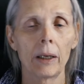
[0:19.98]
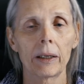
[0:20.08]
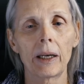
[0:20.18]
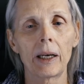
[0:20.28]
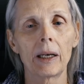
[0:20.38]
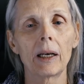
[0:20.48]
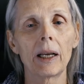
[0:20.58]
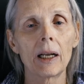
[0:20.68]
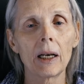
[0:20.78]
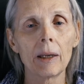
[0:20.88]
getting
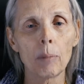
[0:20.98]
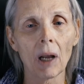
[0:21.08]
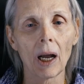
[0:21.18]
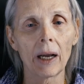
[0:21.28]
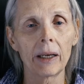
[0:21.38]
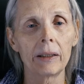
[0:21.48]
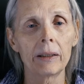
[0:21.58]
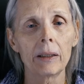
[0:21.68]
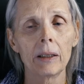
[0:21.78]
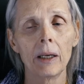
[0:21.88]
legally
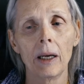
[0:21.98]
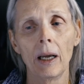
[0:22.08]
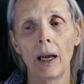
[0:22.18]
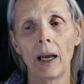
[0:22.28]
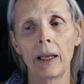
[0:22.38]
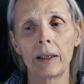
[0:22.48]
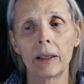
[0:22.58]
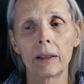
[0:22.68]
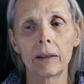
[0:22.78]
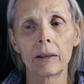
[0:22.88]
blind, and
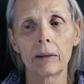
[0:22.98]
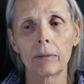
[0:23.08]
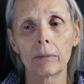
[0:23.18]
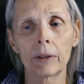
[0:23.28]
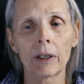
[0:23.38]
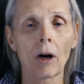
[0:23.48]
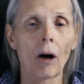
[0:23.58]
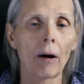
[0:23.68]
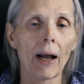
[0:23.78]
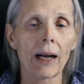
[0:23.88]
then with a
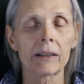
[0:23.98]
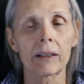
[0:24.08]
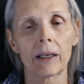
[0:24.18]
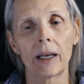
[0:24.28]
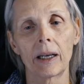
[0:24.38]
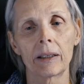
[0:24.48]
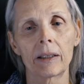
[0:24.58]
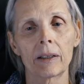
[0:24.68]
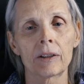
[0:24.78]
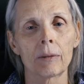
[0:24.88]
car accident
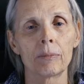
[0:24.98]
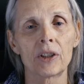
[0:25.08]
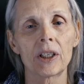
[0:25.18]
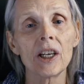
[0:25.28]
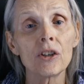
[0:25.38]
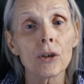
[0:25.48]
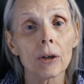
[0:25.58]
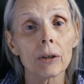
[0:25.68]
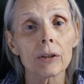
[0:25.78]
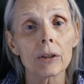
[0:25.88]
and some
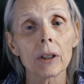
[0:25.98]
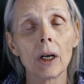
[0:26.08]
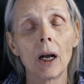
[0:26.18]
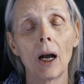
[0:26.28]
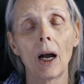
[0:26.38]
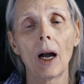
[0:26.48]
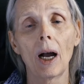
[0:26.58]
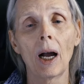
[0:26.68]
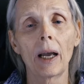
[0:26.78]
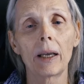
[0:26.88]
seizures,
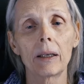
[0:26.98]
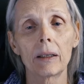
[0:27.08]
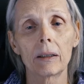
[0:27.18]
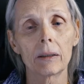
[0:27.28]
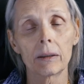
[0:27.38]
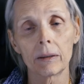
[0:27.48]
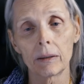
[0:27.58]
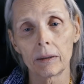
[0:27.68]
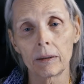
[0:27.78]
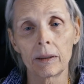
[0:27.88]
I
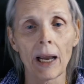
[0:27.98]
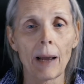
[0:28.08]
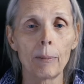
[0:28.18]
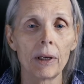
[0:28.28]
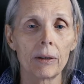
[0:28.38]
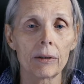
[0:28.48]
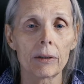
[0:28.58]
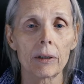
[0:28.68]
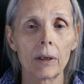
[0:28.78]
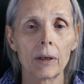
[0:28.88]
damaged
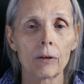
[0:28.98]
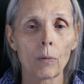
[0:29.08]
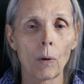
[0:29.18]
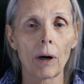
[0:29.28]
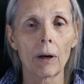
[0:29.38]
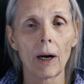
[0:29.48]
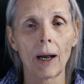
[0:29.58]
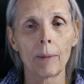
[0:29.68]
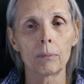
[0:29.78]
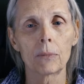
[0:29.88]
to where
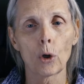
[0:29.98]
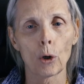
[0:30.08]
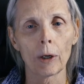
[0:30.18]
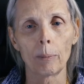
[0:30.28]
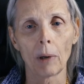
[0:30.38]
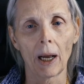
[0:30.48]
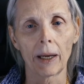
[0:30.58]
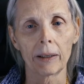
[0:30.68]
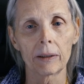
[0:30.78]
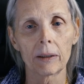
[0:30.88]
I'm totally blind.